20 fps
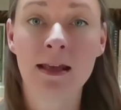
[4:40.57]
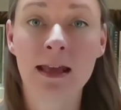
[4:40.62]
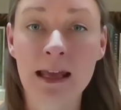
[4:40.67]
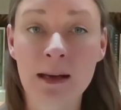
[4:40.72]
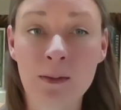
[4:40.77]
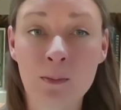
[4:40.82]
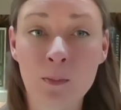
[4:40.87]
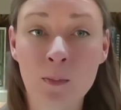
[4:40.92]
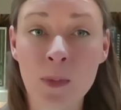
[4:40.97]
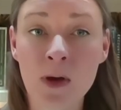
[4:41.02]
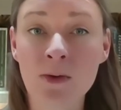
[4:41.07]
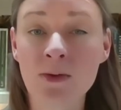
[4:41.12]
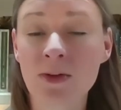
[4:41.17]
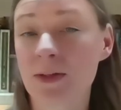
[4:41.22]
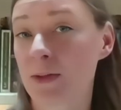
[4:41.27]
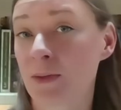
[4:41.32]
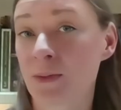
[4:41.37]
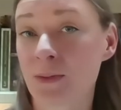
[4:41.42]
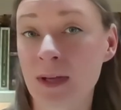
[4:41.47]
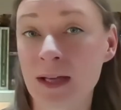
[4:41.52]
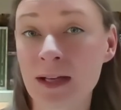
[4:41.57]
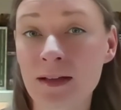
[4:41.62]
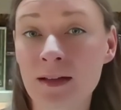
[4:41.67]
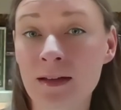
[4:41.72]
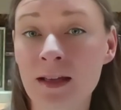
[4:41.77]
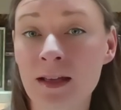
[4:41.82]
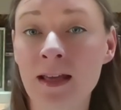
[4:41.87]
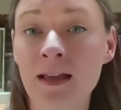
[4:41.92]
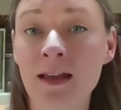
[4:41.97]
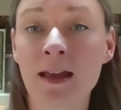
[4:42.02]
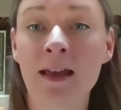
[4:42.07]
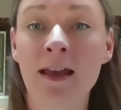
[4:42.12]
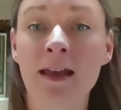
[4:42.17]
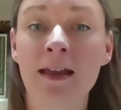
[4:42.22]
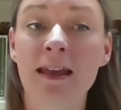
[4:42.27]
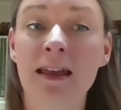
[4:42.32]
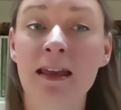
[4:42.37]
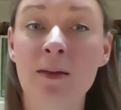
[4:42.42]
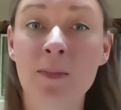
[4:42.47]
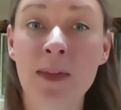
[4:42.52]
and most critically,
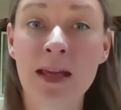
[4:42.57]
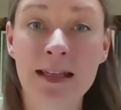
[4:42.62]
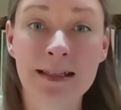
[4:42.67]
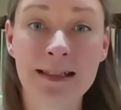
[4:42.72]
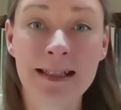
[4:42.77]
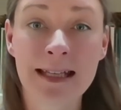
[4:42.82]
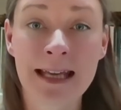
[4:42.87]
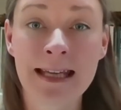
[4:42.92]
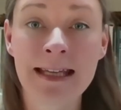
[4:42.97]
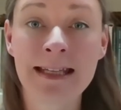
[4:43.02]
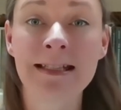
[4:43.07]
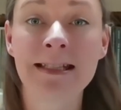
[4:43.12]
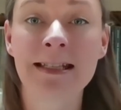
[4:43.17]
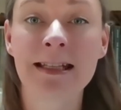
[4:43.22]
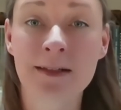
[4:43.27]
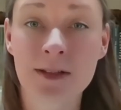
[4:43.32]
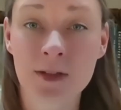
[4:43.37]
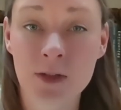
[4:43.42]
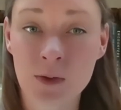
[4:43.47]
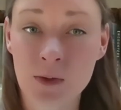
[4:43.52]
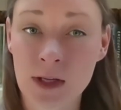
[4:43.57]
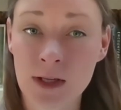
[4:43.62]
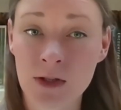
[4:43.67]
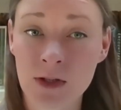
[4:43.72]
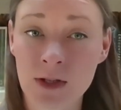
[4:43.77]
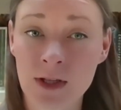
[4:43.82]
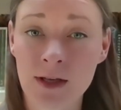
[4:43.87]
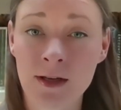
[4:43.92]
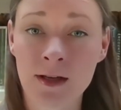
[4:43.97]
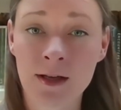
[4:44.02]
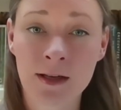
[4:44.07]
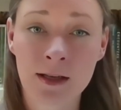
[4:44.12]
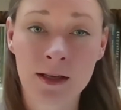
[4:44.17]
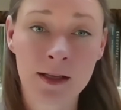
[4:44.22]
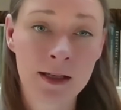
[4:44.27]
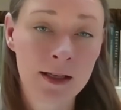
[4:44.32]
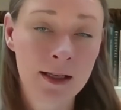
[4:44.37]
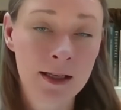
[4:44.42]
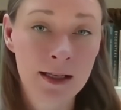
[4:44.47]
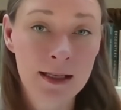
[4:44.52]
it maintained its structure.
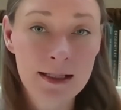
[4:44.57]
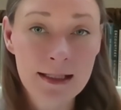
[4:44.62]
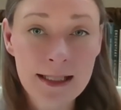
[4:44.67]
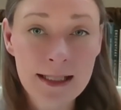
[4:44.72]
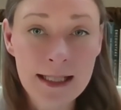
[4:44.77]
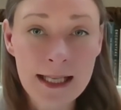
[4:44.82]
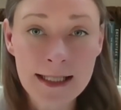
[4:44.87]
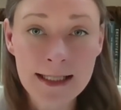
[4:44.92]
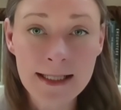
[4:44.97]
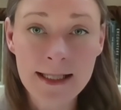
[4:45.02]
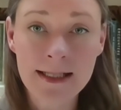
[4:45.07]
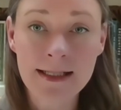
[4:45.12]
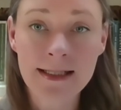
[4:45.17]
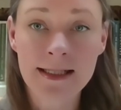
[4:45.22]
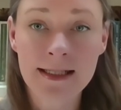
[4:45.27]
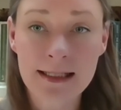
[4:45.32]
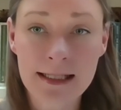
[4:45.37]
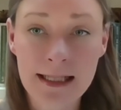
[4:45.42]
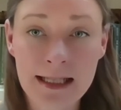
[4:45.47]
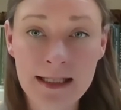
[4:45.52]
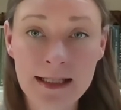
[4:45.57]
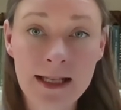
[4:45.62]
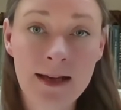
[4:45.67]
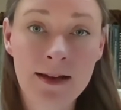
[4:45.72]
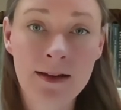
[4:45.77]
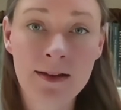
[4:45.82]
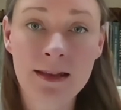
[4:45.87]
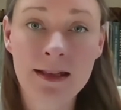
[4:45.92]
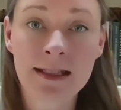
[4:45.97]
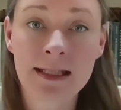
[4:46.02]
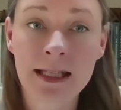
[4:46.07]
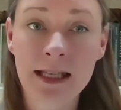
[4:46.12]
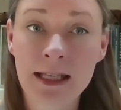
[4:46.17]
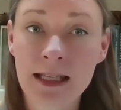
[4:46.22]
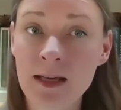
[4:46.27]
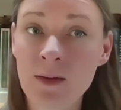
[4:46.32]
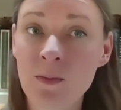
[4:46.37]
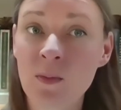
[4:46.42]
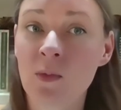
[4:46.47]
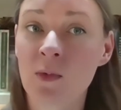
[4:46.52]
To test this in detail, the
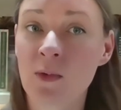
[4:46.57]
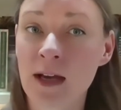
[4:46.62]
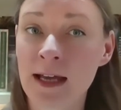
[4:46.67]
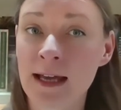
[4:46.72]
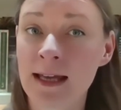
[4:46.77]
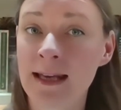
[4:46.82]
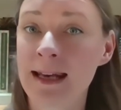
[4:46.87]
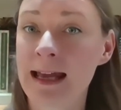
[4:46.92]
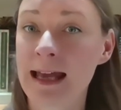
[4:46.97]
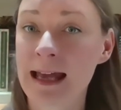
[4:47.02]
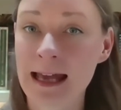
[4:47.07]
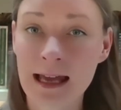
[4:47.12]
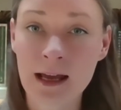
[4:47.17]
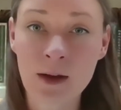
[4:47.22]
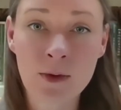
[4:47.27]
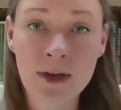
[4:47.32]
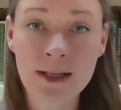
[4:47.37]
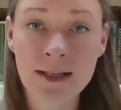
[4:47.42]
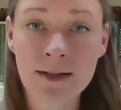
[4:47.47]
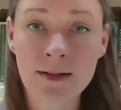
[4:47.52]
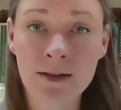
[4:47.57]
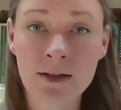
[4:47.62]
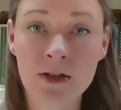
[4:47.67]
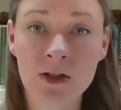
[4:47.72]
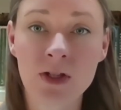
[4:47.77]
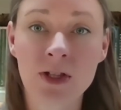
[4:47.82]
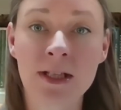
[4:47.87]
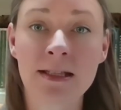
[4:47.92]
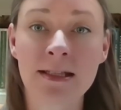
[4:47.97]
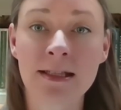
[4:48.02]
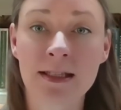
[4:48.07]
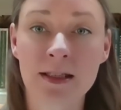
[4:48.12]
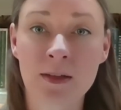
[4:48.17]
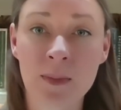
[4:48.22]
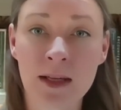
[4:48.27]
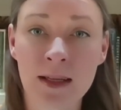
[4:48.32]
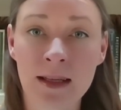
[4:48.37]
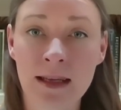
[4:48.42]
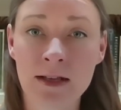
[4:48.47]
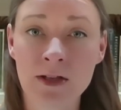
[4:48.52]
team ran high-resolution
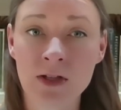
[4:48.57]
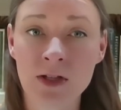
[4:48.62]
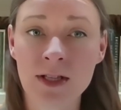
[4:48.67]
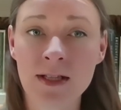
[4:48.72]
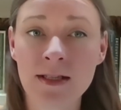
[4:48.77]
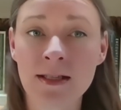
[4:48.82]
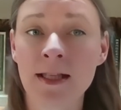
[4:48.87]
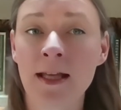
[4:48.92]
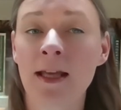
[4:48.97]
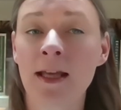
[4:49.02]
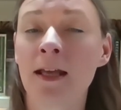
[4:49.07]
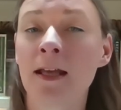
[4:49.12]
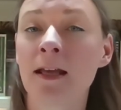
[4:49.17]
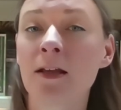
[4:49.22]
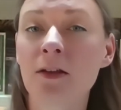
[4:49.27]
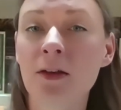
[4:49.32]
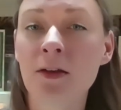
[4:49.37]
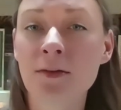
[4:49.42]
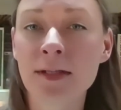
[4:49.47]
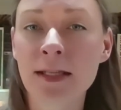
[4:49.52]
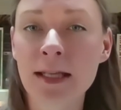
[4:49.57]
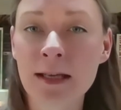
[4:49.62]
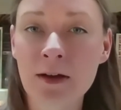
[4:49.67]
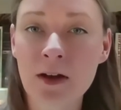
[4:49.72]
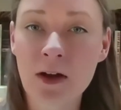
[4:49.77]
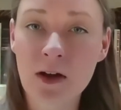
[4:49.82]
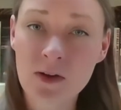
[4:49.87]
simulations using